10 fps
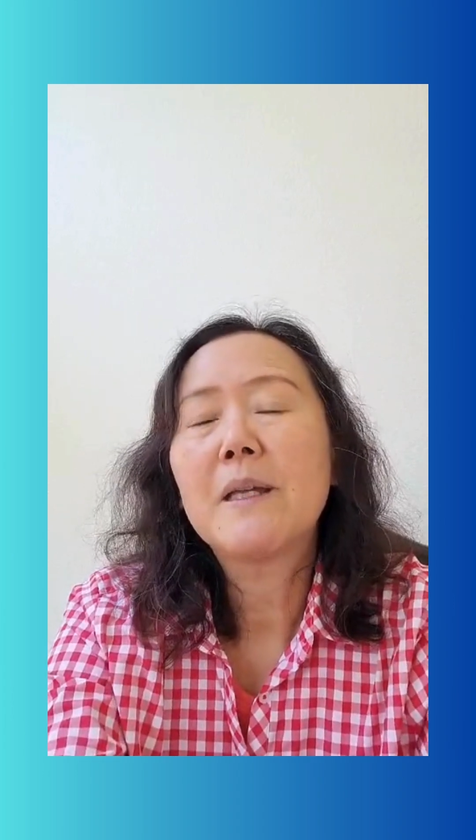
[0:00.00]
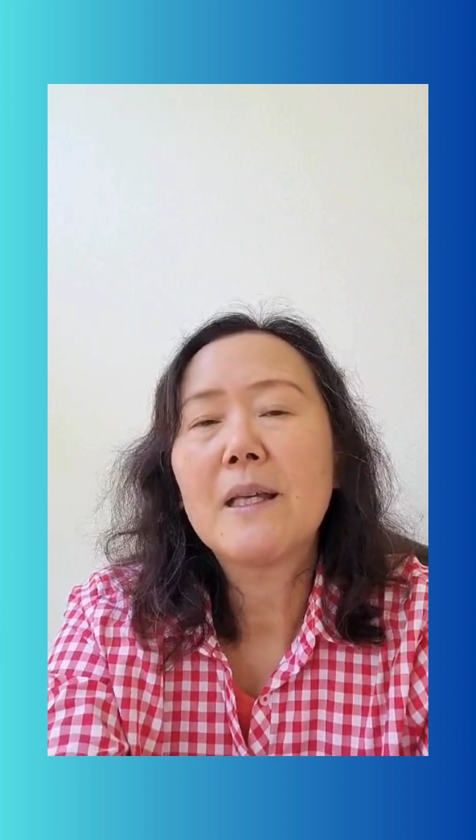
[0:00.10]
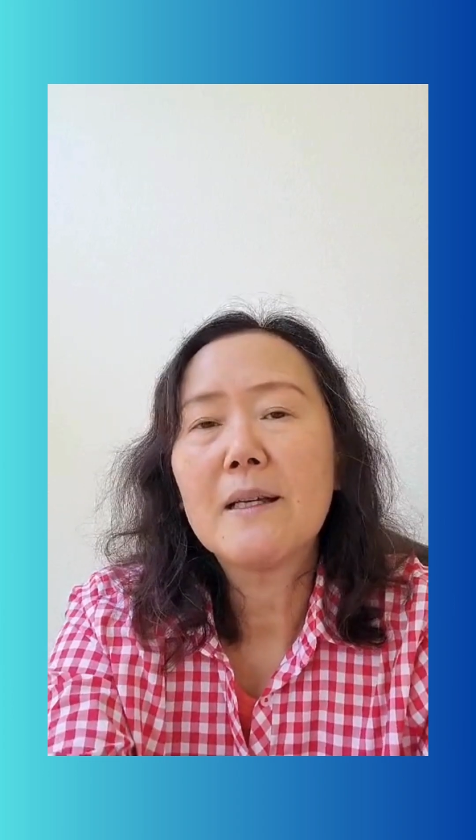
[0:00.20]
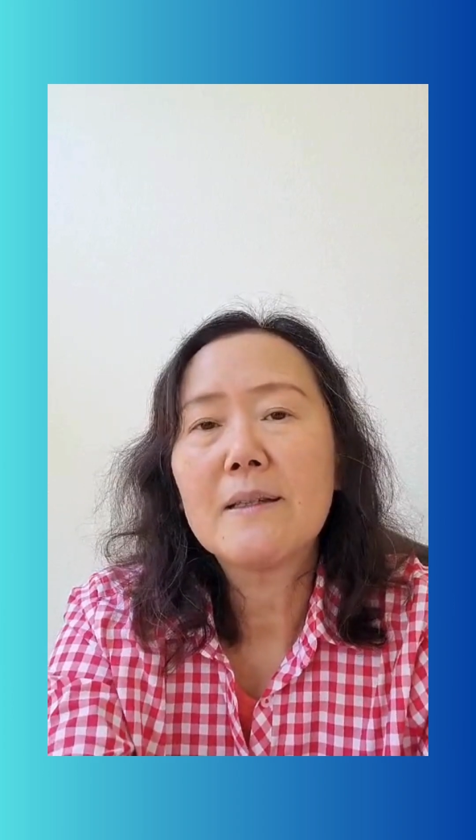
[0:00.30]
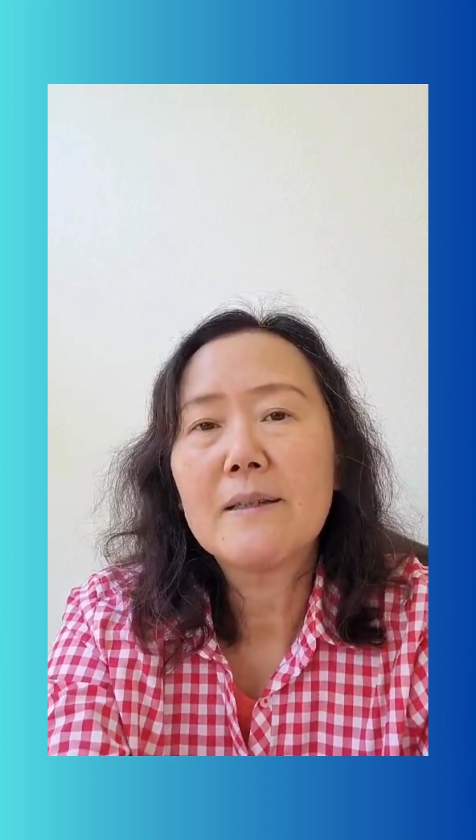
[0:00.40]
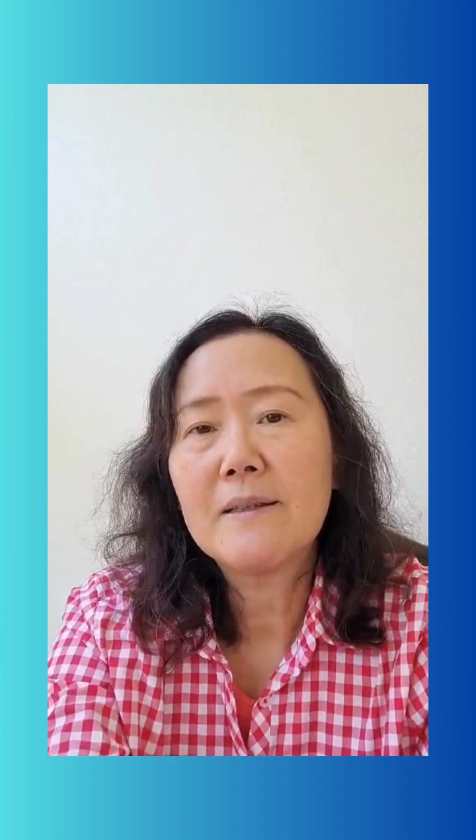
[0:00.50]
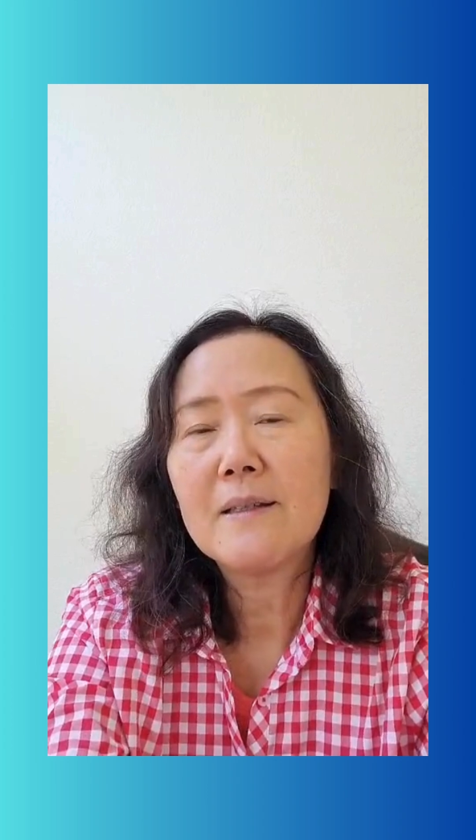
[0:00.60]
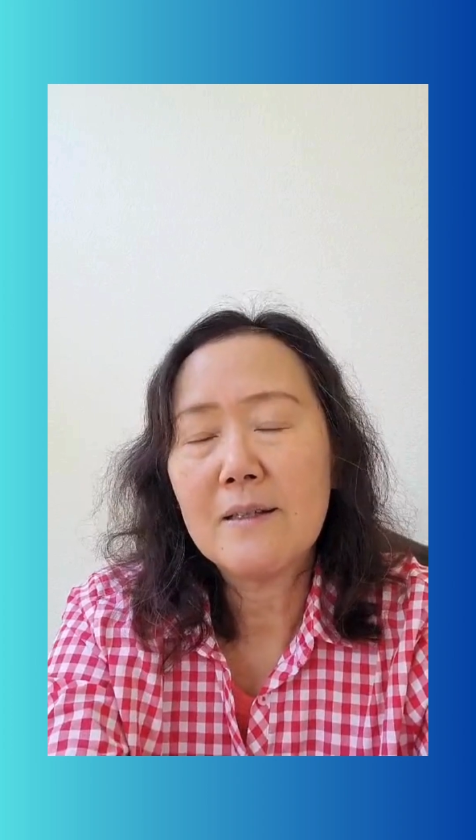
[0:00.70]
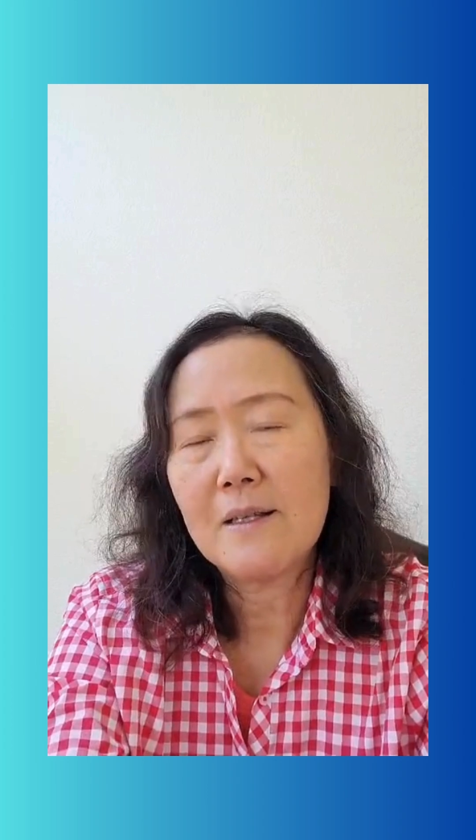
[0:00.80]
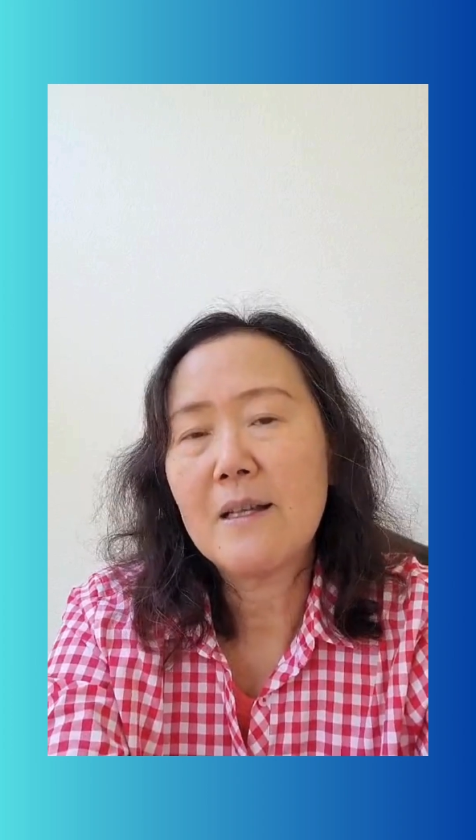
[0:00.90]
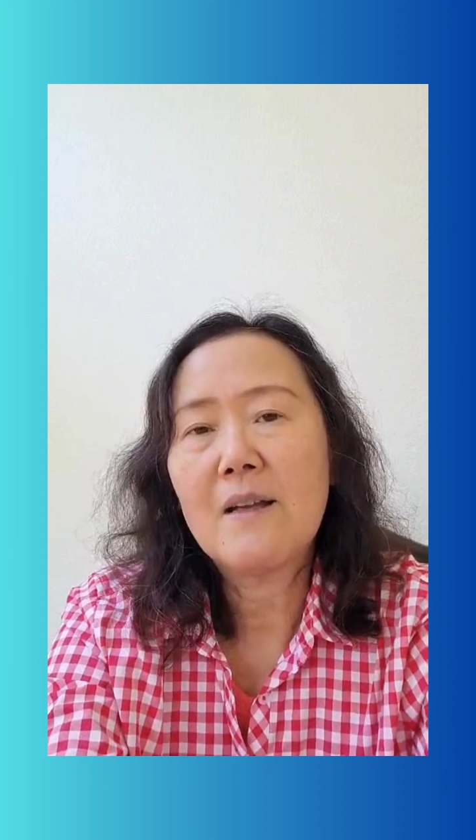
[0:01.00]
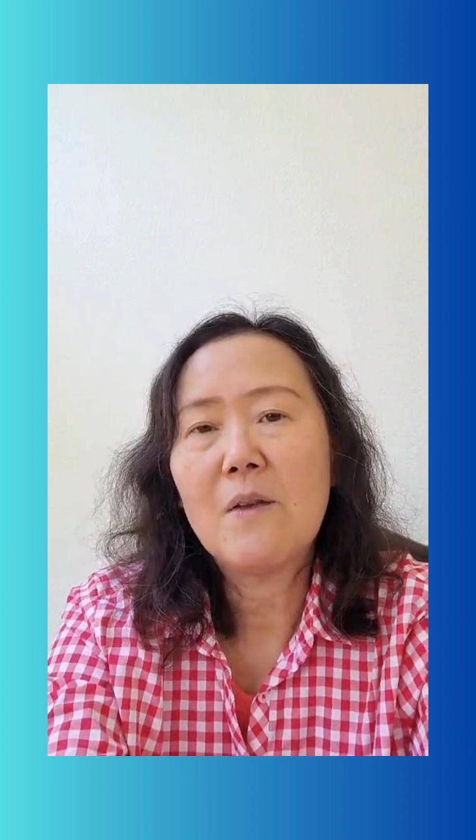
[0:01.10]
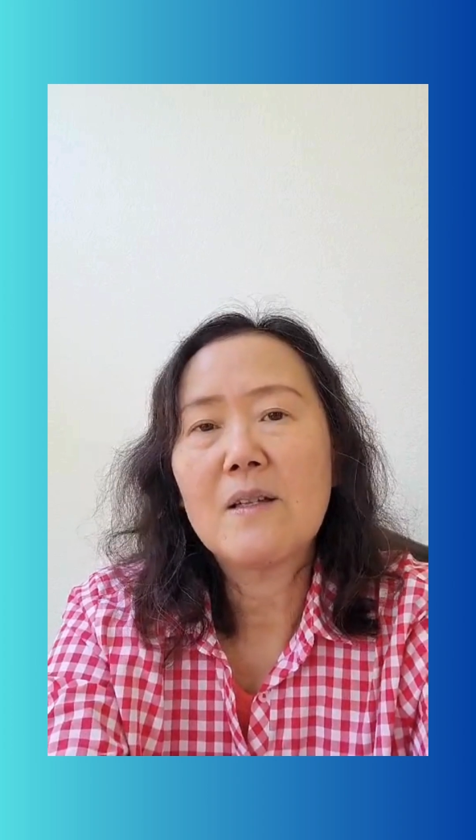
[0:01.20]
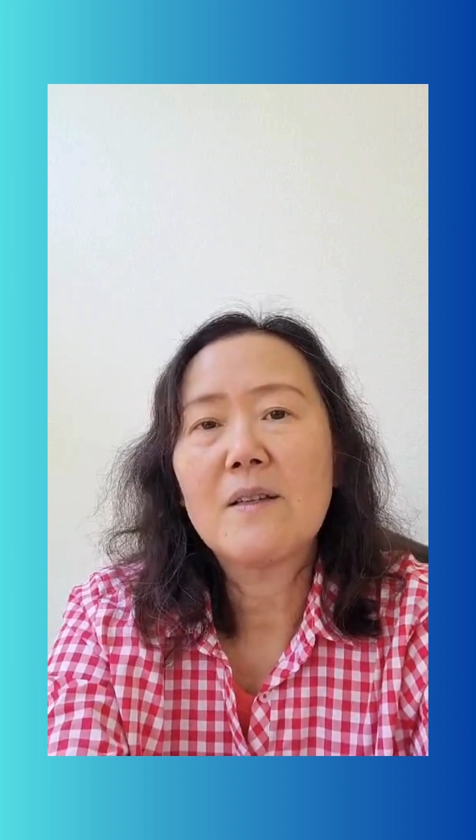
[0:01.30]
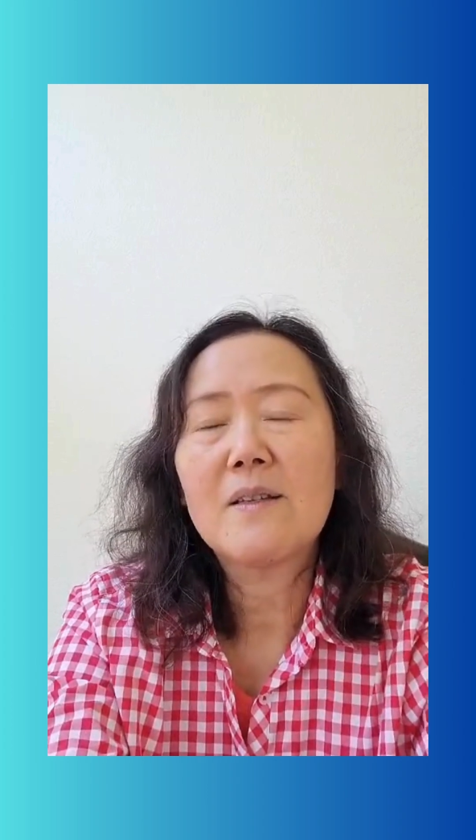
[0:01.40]
because it's just
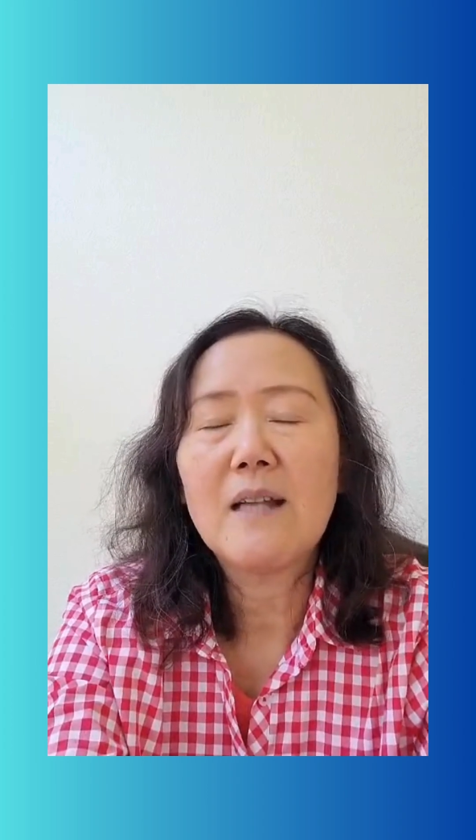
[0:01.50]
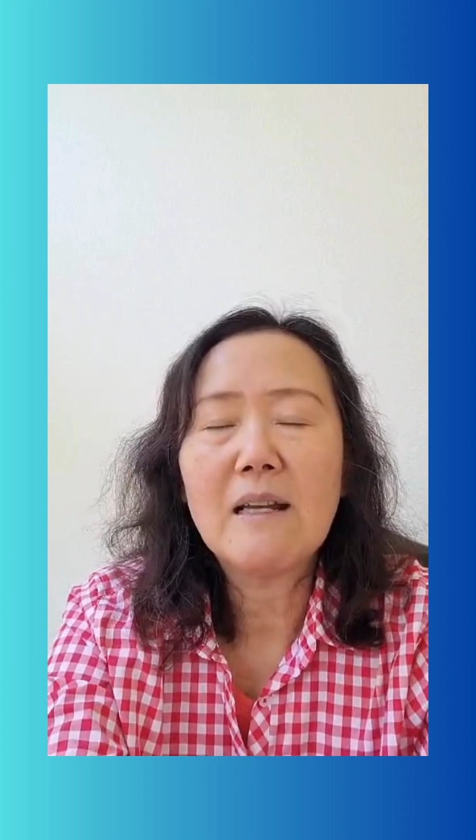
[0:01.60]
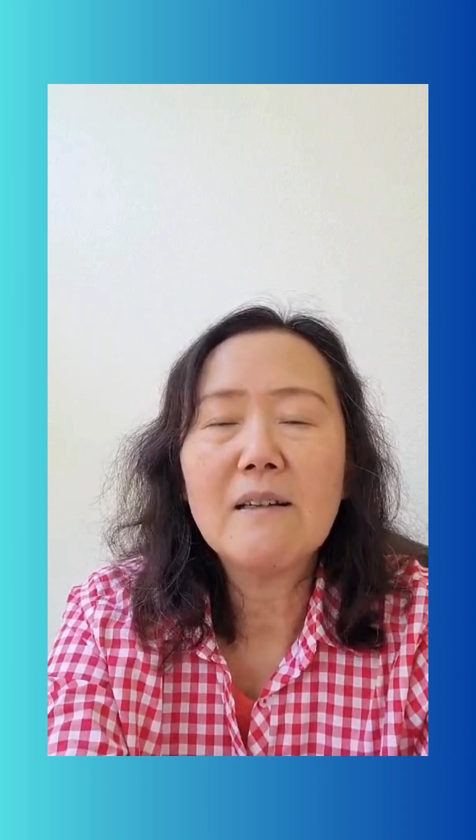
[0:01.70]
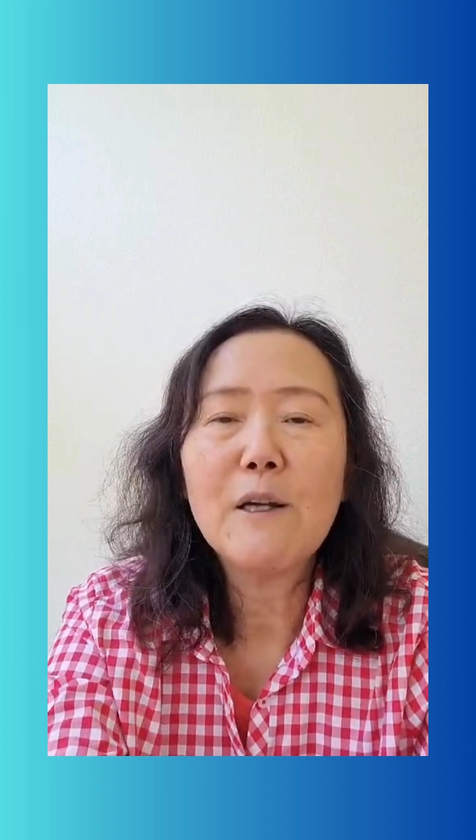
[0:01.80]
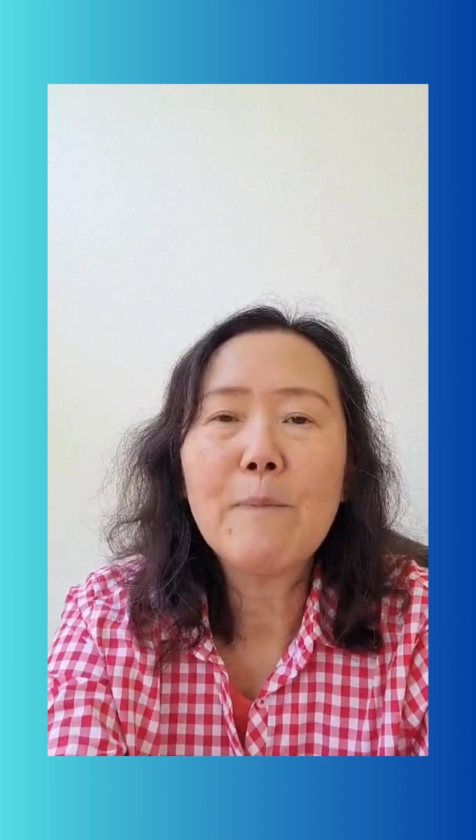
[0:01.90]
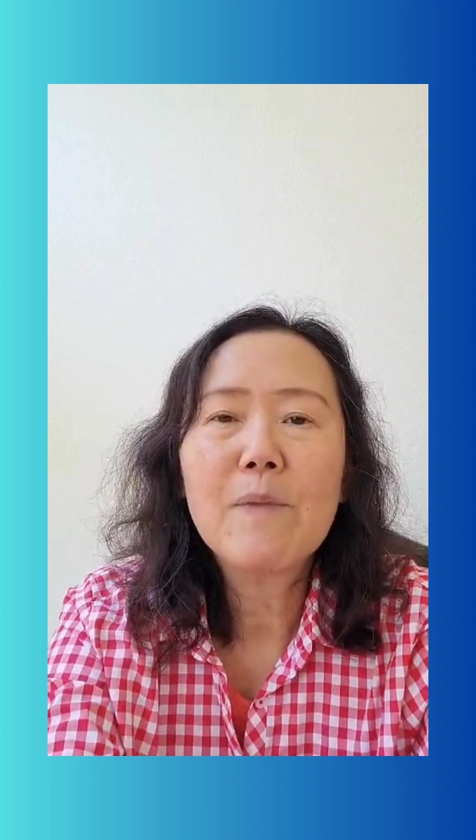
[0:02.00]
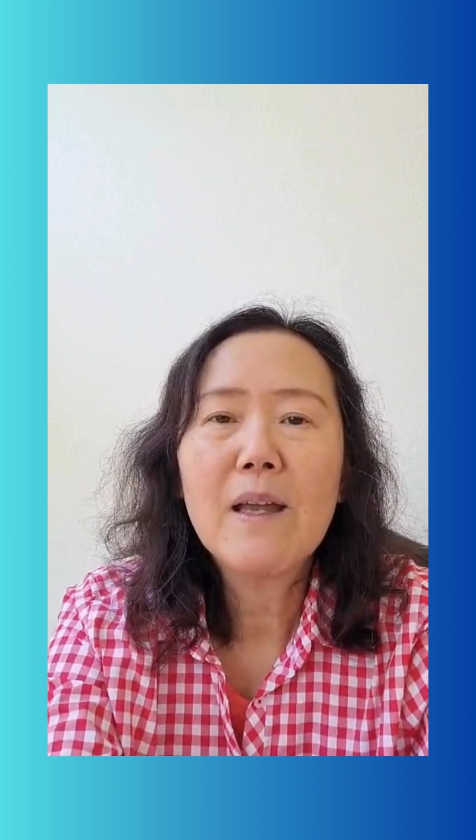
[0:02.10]
as a standard.